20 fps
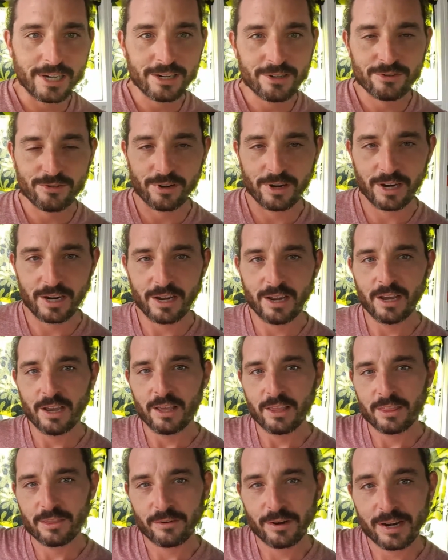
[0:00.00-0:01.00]
entry
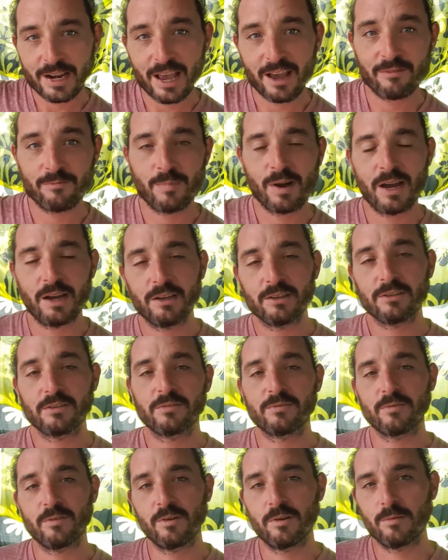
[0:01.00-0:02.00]
3.5 miles
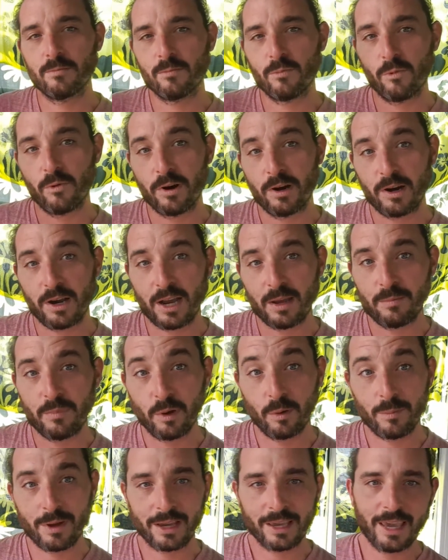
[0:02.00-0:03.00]
from where I
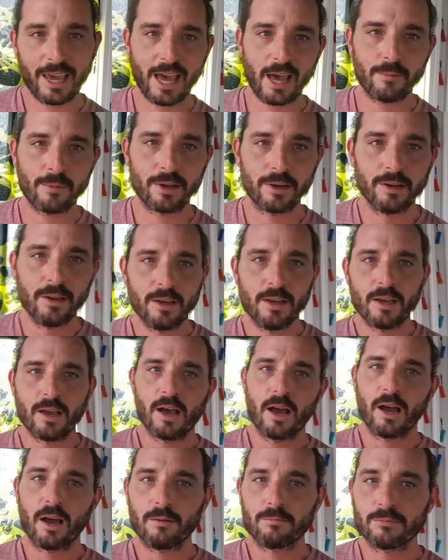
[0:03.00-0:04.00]
built my cabin.
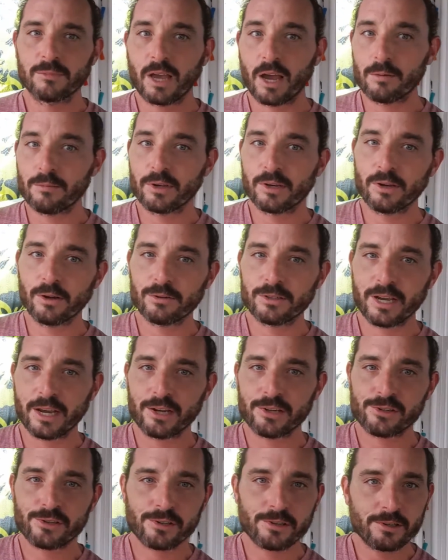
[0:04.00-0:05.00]
Now I'm in no
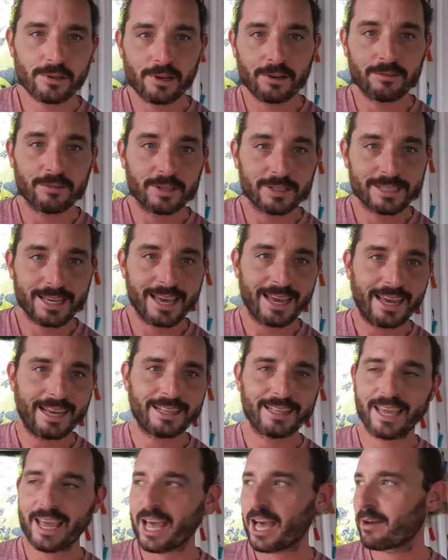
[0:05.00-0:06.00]
danger of it taking
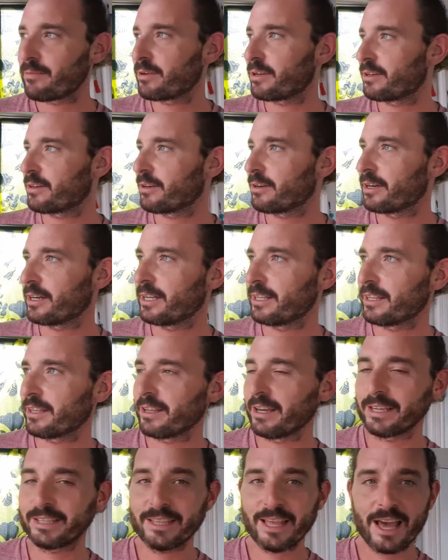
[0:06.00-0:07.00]
the cabin or anything
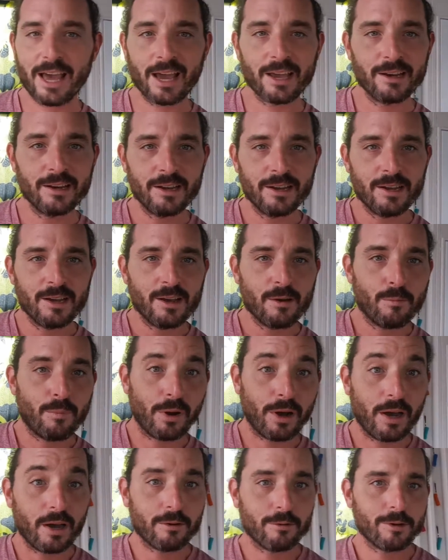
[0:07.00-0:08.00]
like that,
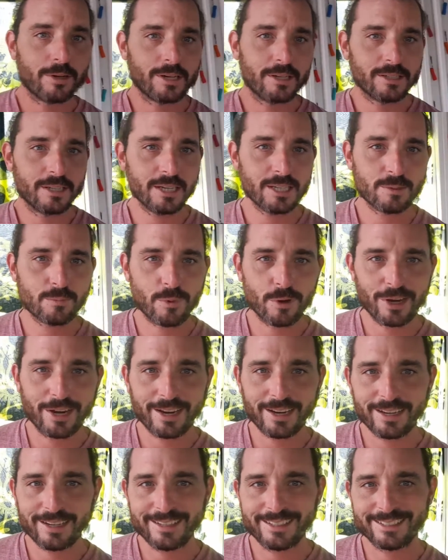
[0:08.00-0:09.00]
but what it does
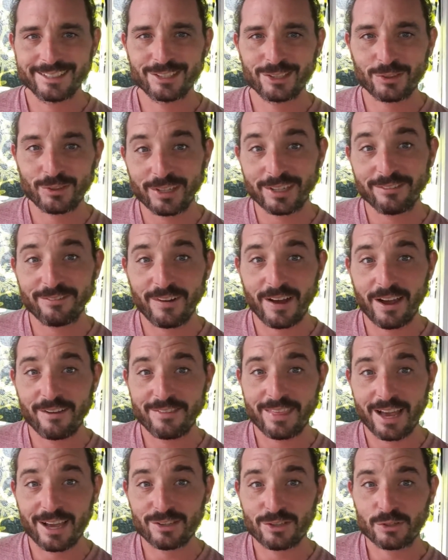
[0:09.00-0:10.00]
bring is 3,000 to
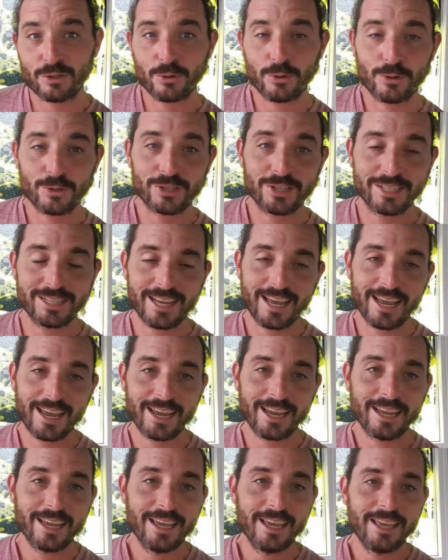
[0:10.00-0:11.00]
5,000 tourists a
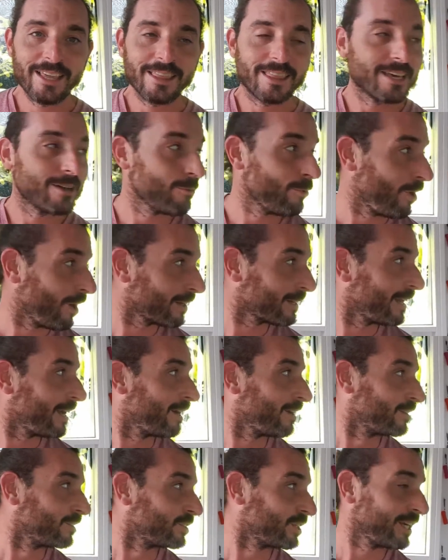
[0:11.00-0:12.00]
day that walk
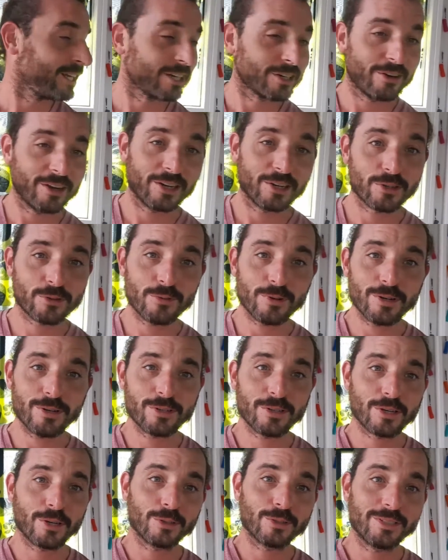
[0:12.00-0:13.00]
down Chain of Craters Road
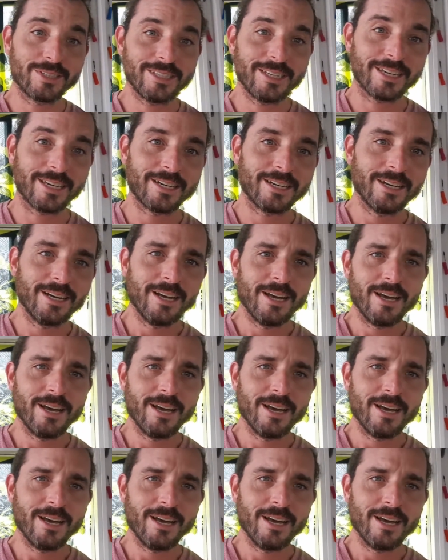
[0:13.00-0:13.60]
to go see it.